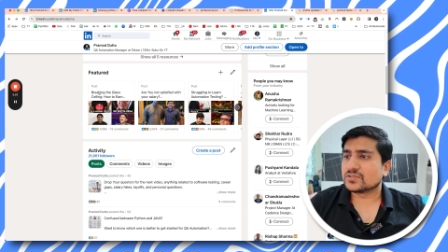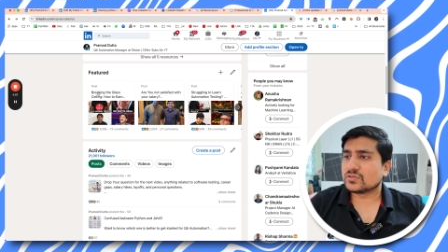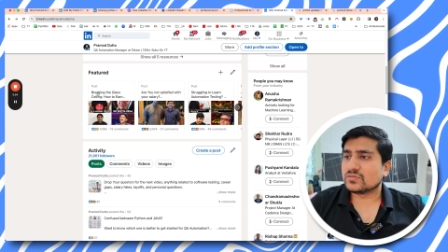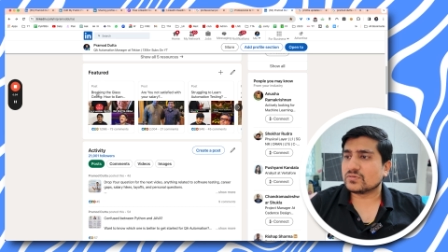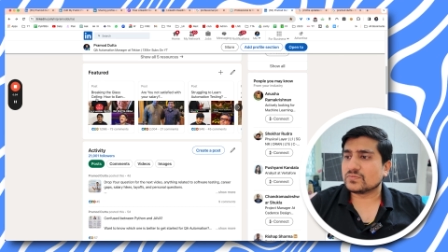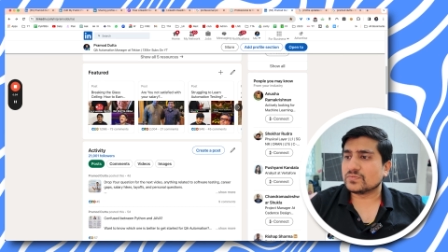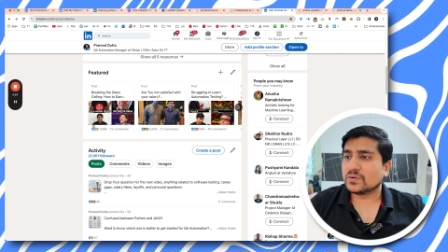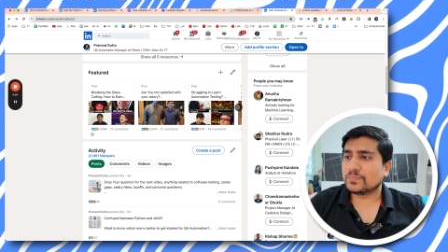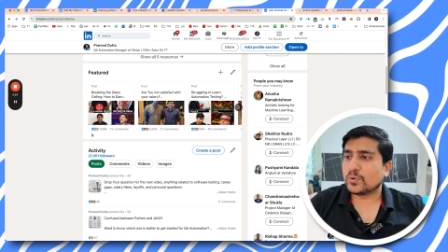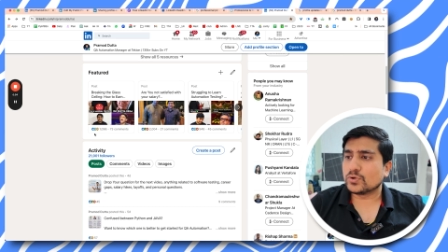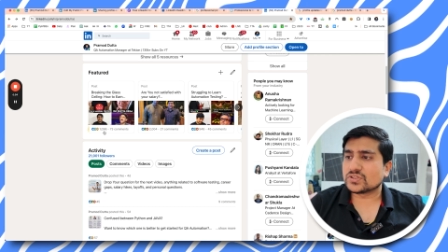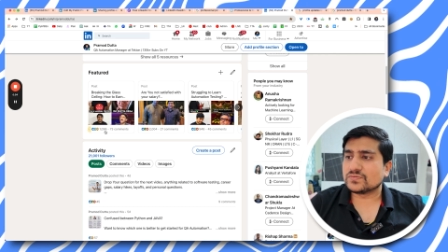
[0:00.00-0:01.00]
So the
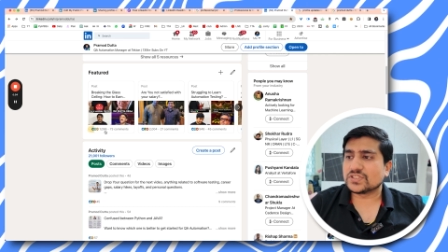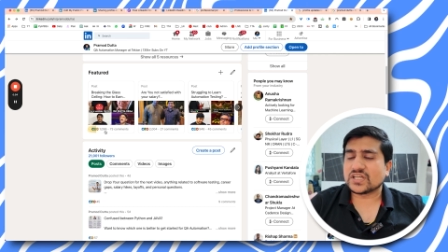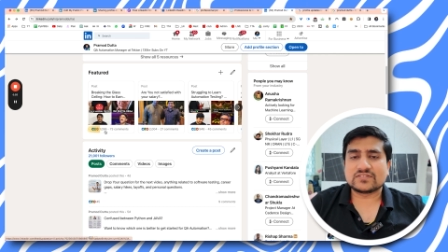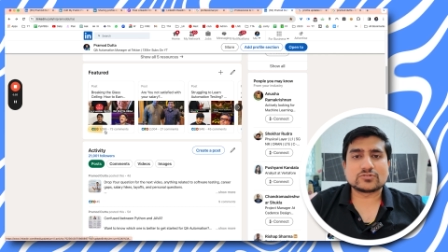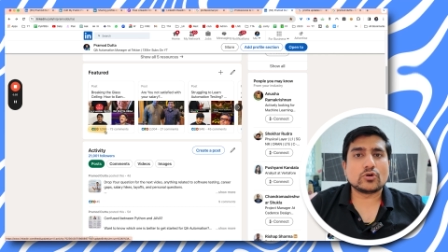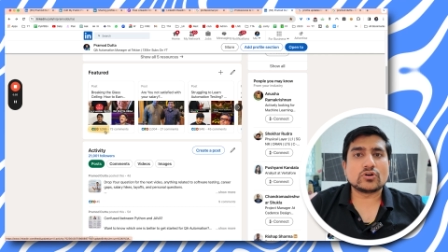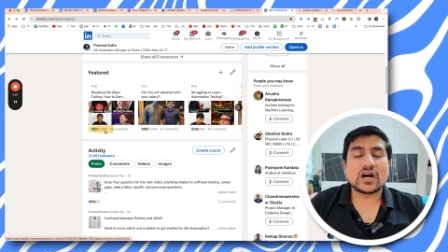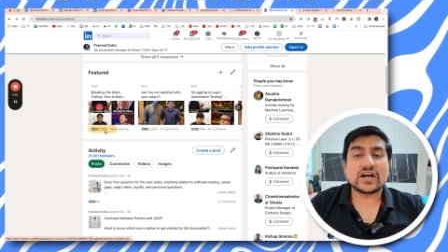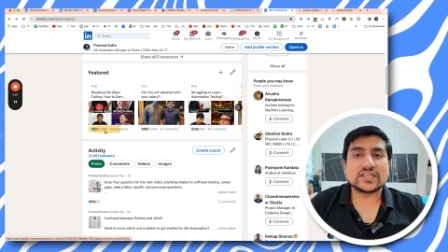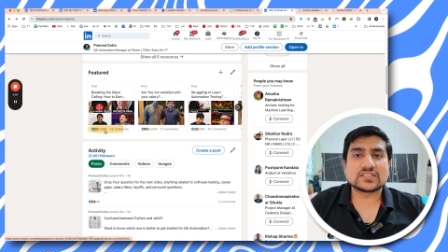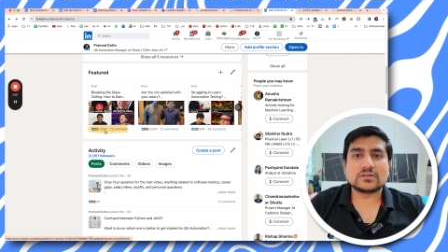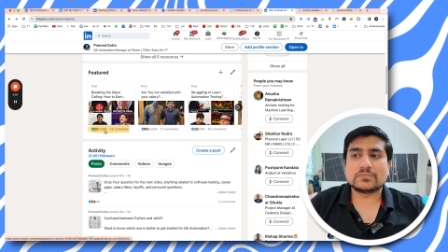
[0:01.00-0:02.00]
post which has got
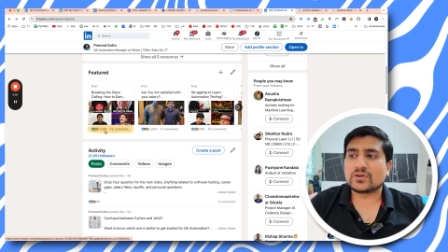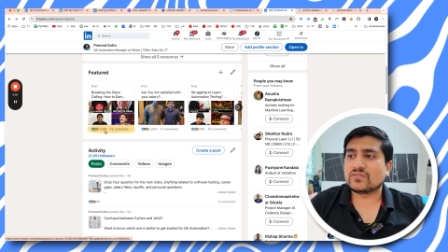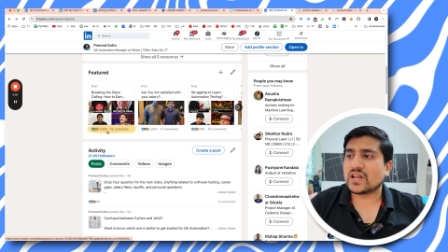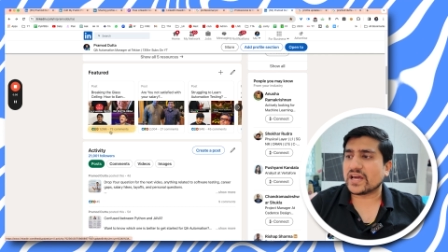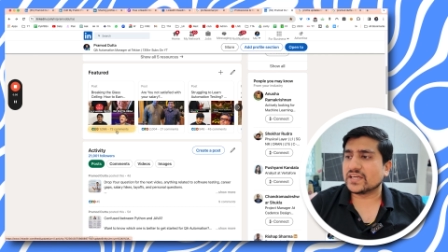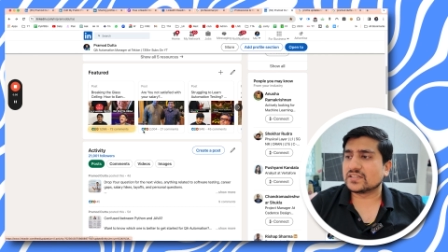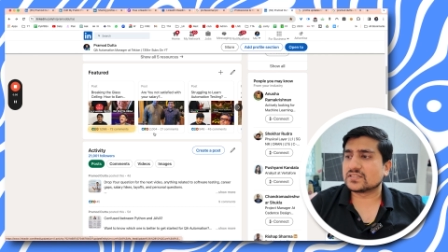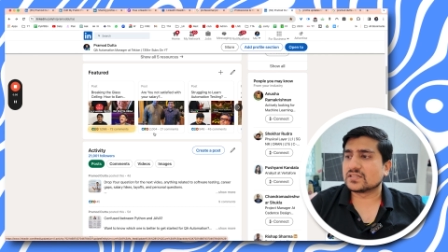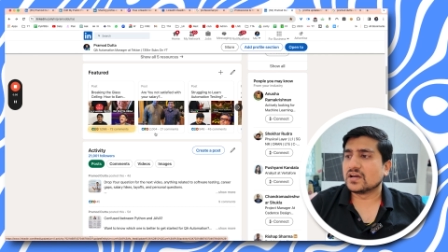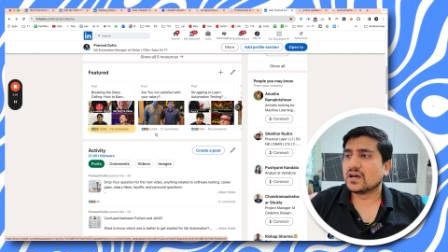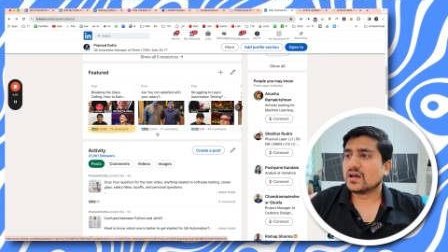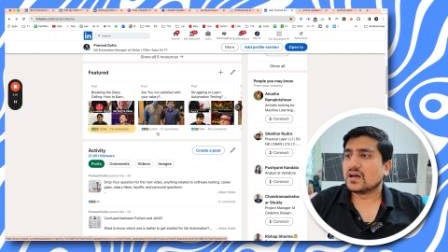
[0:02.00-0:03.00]
highest number of likes
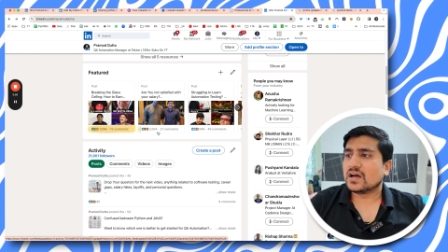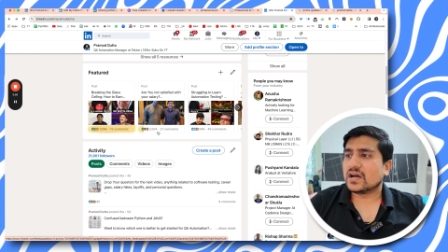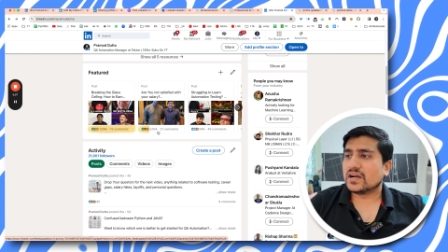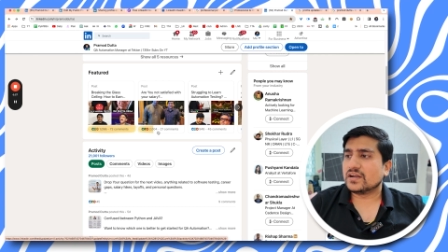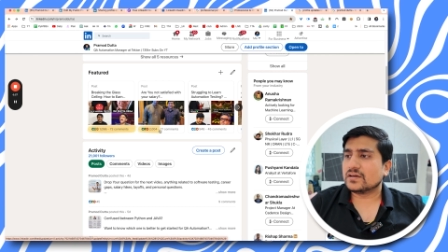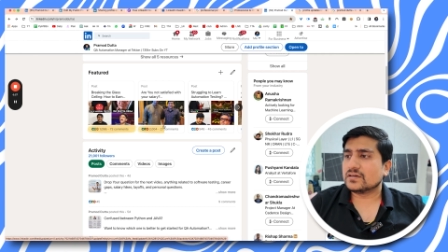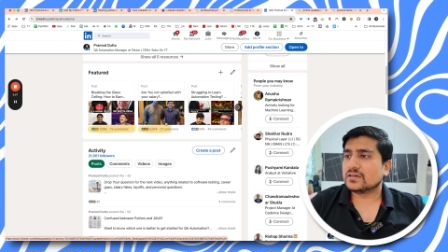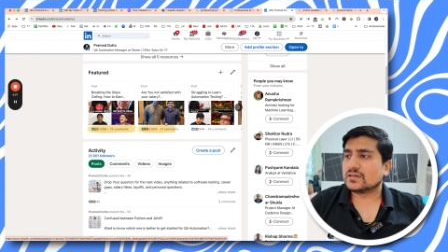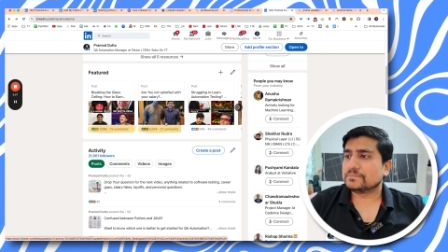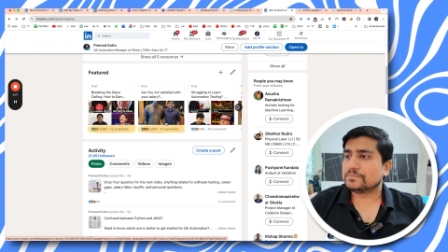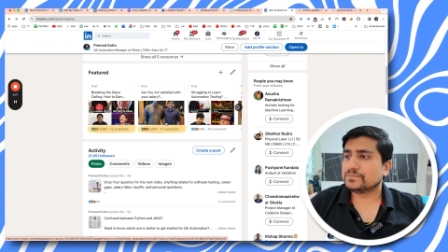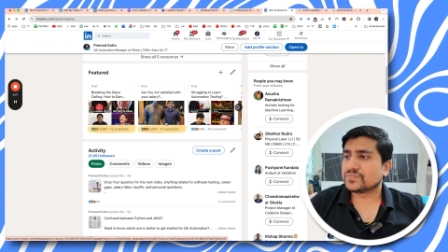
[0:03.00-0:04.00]
and
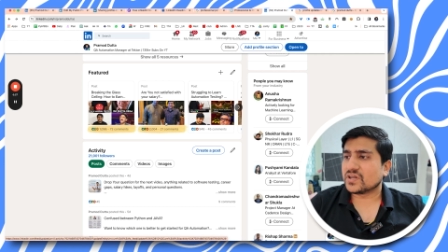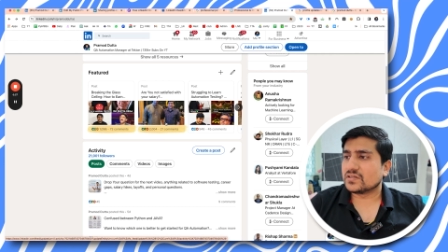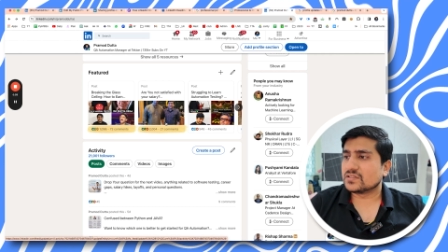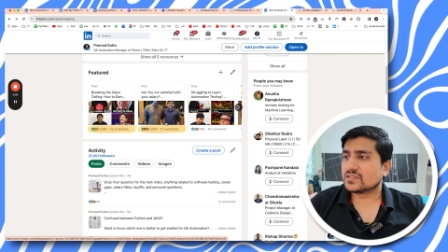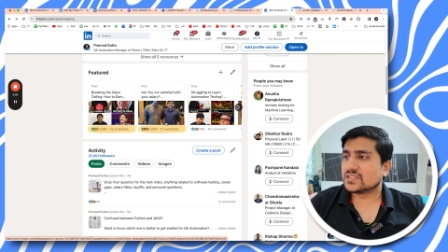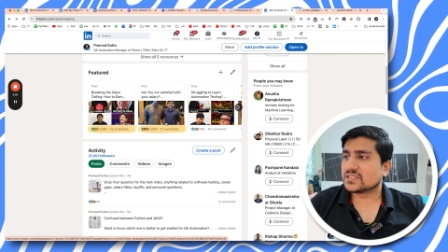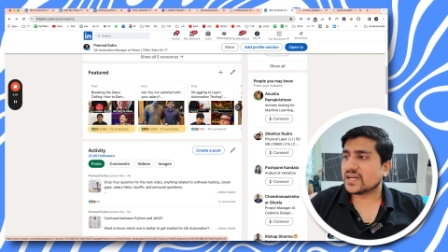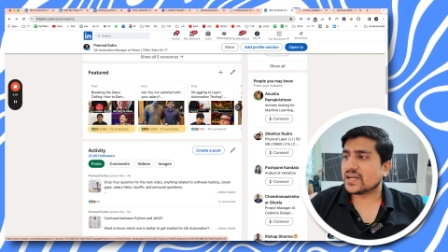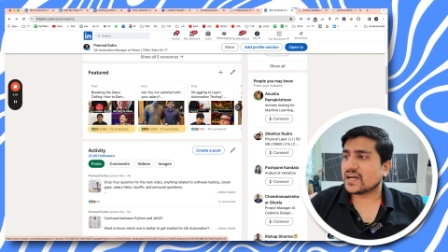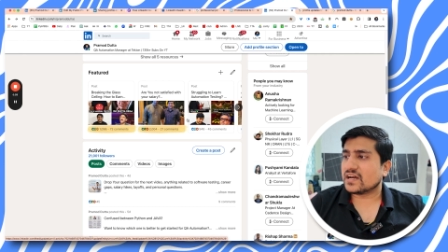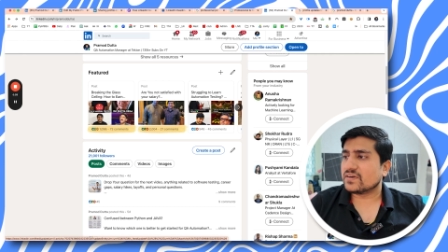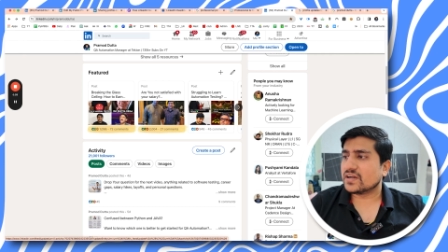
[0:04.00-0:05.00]
uh, other things, right,
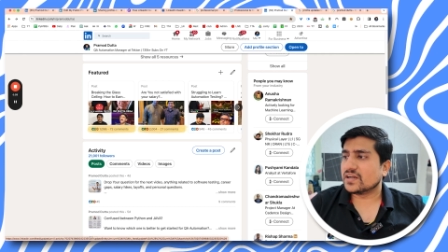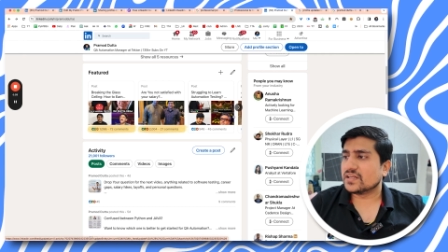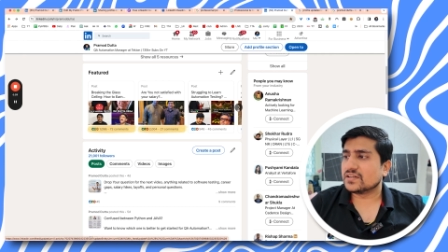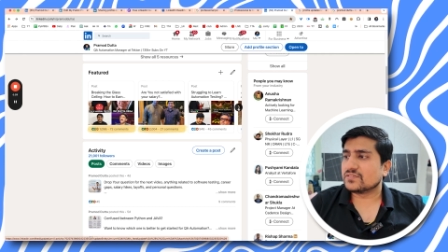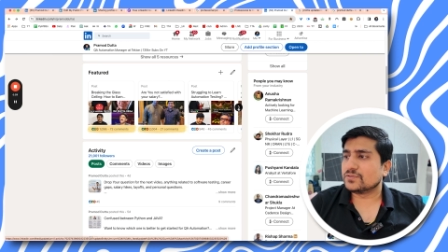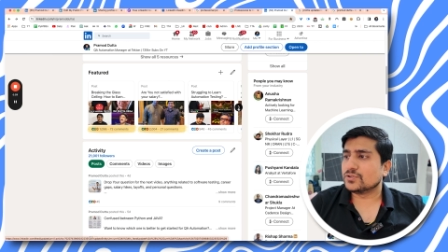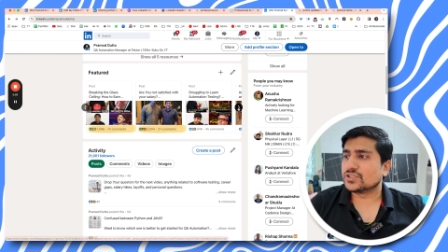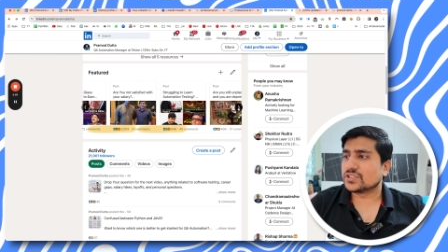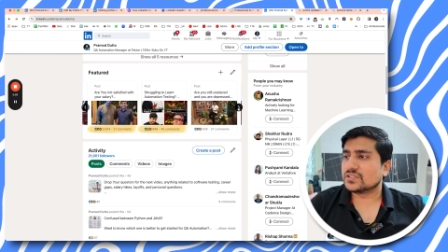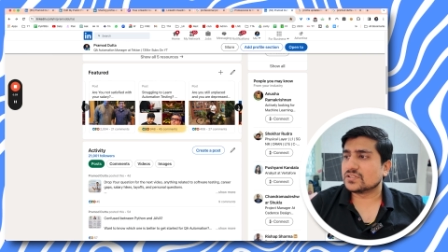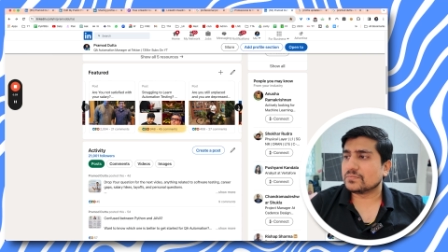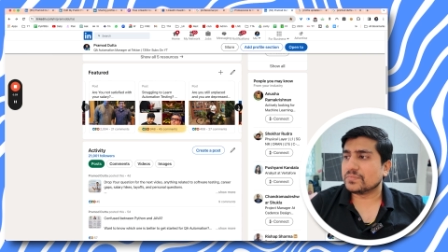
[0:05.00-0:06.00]
I have added in the features.